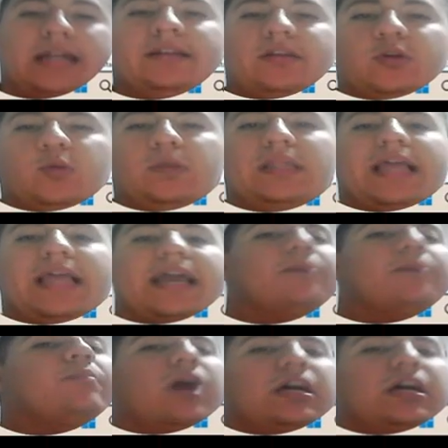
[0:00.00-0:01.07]
it will be like a
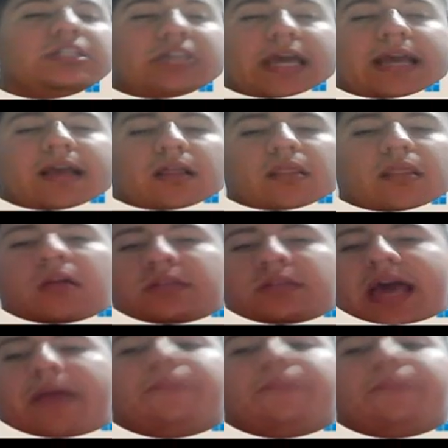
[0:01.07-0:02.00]
project, a long time